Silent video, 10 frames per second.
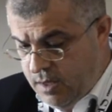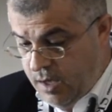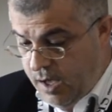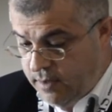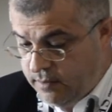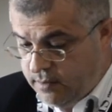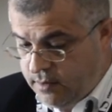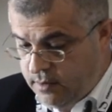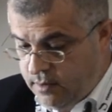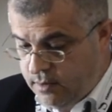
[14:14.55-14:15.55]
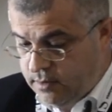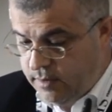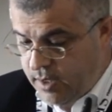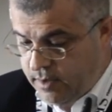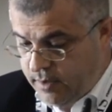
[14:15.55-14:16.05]
And, on
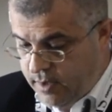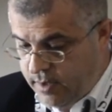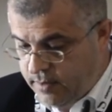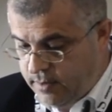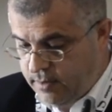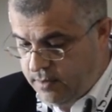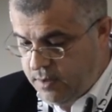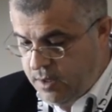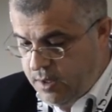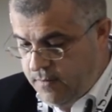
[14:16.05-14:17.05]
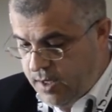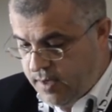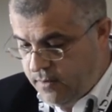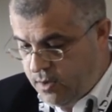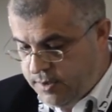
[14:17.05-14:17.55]
the other hand, we
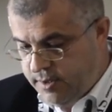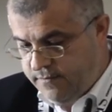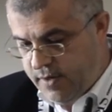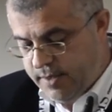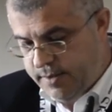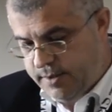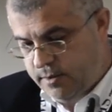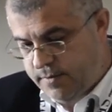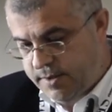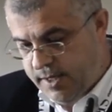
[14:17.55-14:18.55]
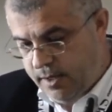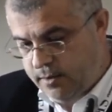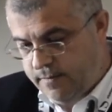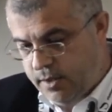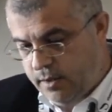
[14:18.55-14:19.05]
have Council Fathers of the
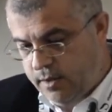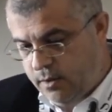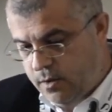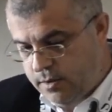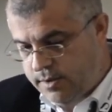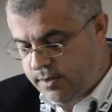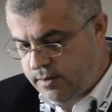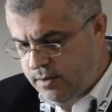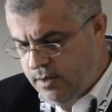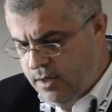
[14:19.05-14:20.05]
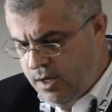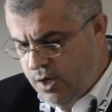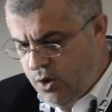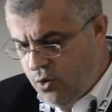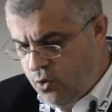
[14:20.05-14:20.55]
Second Vatican Council,
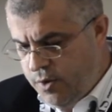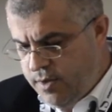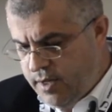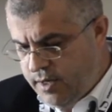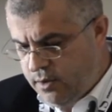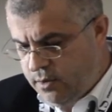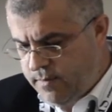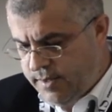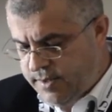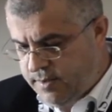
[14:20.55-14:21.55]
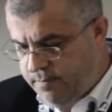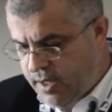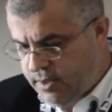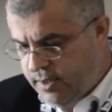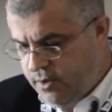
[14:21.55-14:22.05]
who in their documents
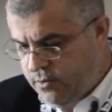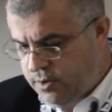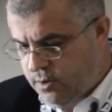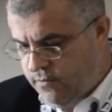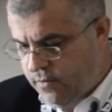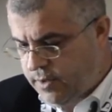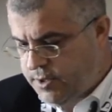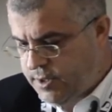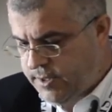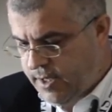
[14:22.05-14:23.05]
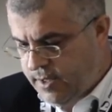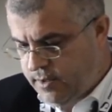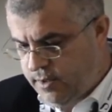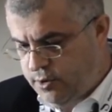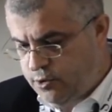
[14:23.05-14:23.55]
partly use of Origen's
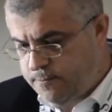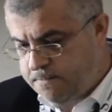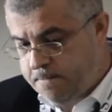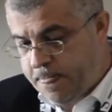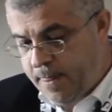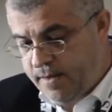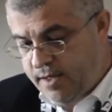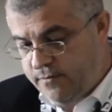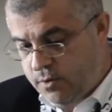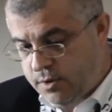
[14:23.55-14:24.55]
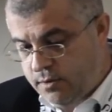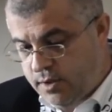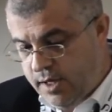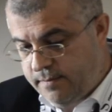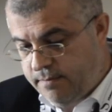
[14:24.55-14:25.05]
heritage that was
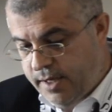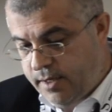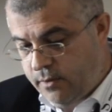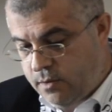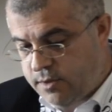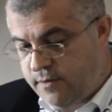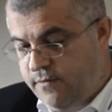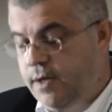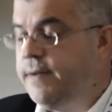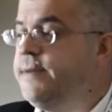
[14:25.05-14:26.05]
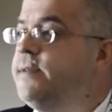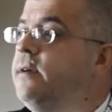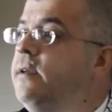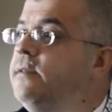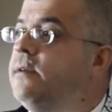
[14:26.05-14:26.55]
condemned by the Council Fathers
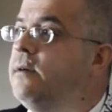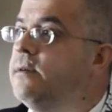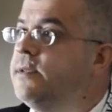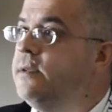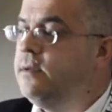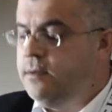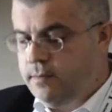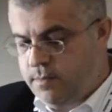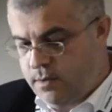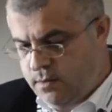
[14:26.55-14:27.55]
in Constantinople.